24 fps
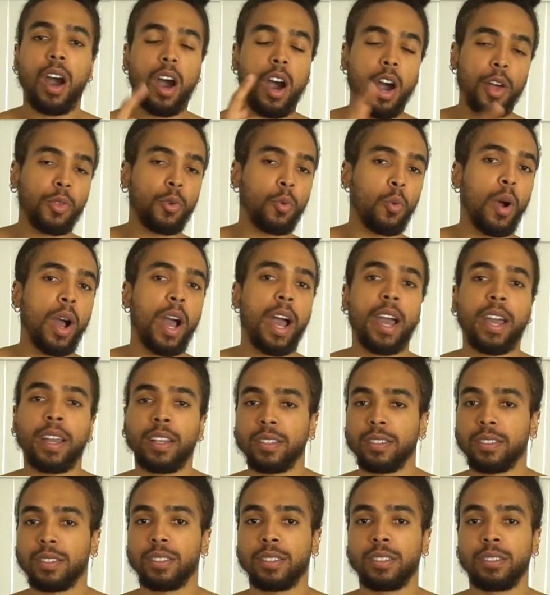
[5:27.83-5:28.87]

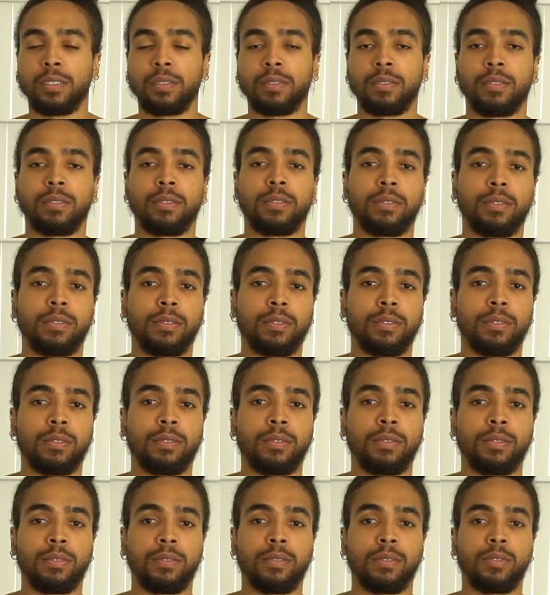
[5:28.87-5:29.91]
Otherwise,
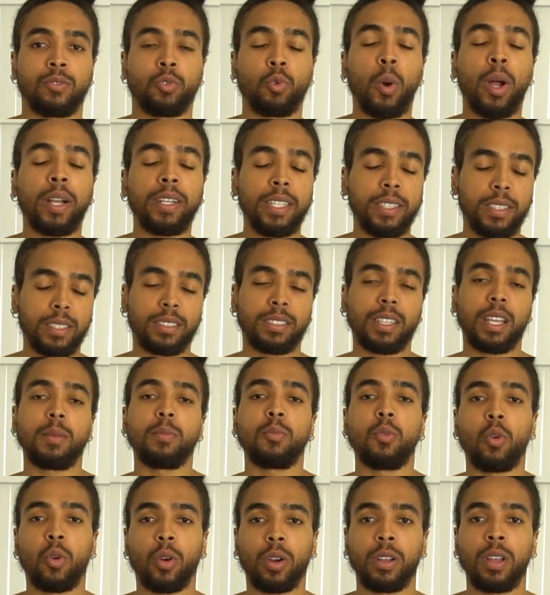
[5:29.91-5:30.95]
do I need to say
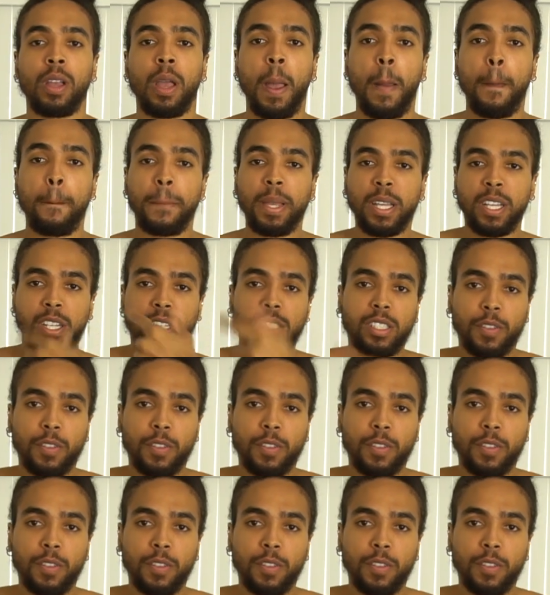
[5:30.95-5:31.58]
more? Because